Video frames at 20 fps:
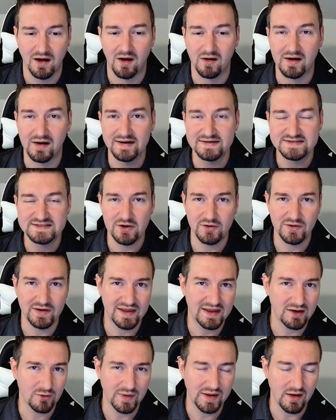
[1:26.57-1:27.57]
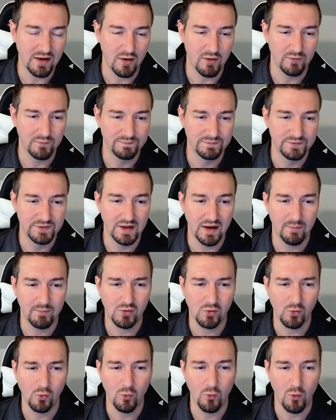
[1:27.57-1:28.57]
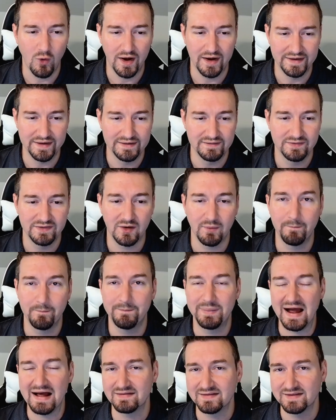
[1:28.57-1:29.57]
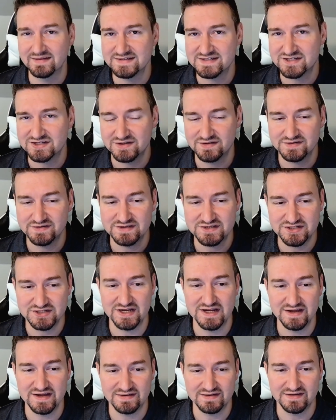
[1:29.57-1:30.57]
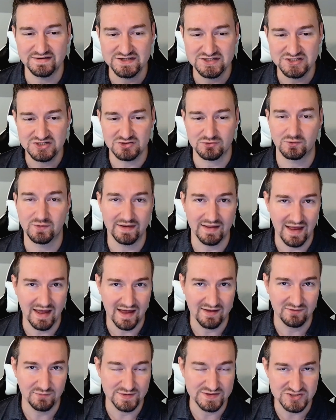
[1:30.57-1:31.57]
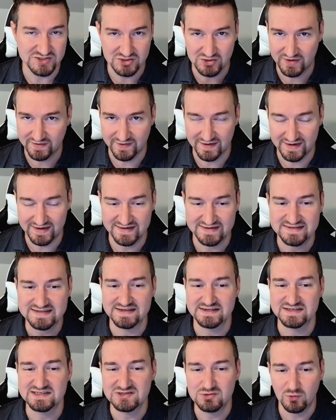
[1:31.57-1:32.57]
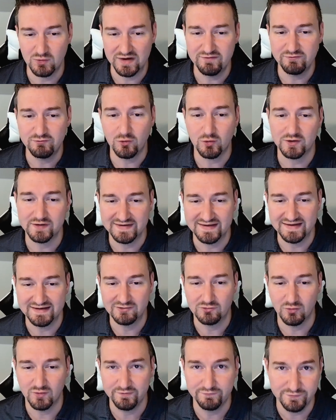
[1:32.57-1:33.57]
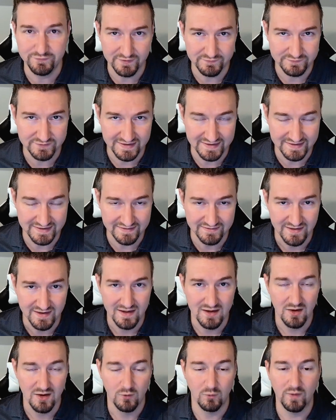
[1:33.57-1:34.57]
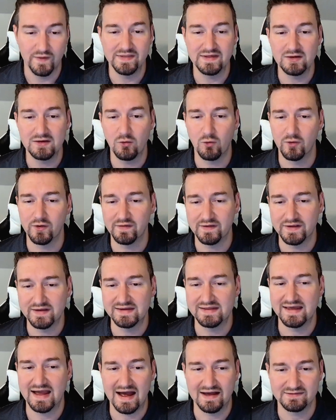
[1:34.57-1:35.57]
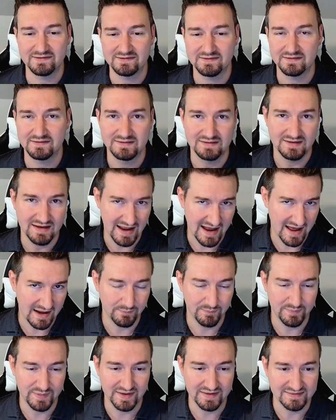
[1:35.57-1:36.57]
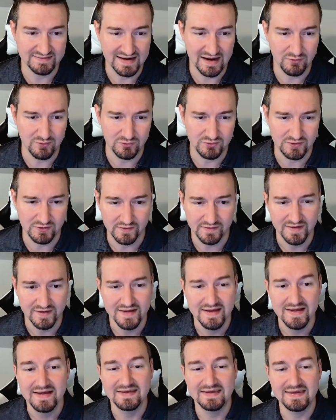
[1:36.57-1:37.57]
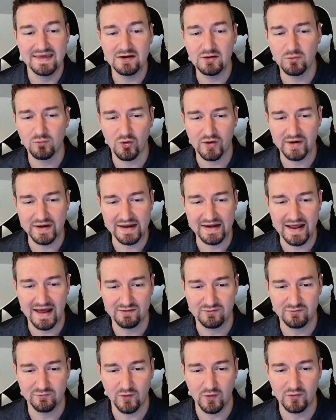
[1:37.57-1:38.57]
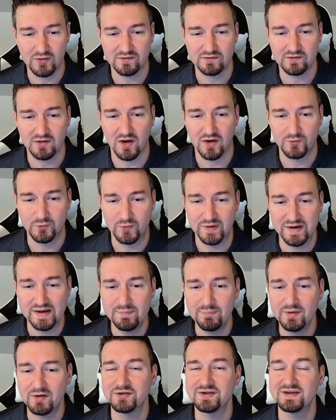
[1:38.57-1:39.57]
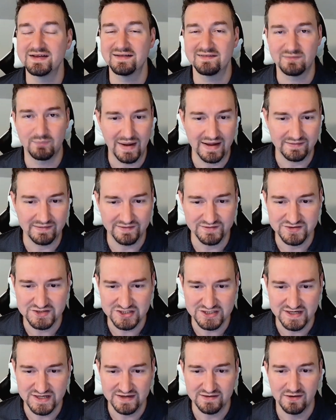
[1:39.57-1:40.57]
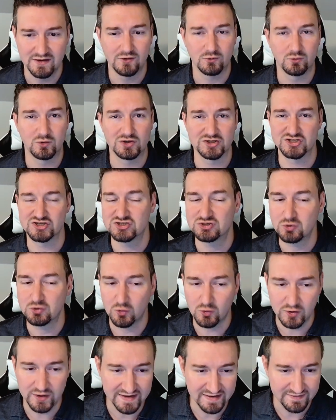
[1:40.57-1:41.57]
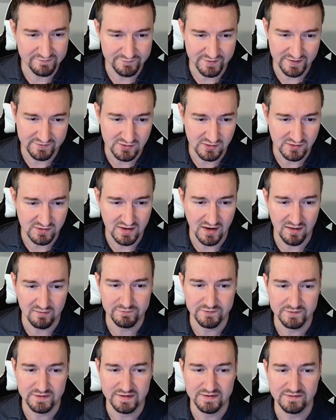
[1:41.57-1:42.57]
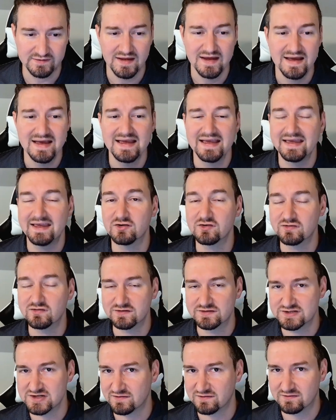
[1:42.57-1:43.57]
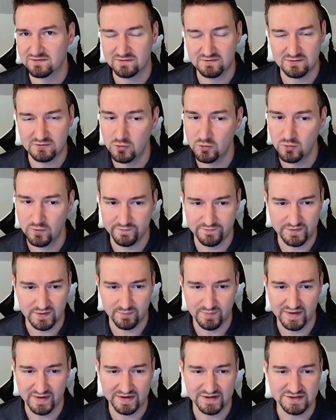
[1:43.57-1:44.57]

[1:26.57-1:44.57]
All right, so here we go. Number one, their balance sheet has been strengthening since 2014, 2015, when the oil and gas had a big downturn. Kinder Morgan has focused on rebuilding its balance sheet, restoring investor confidence. Here's just two of their big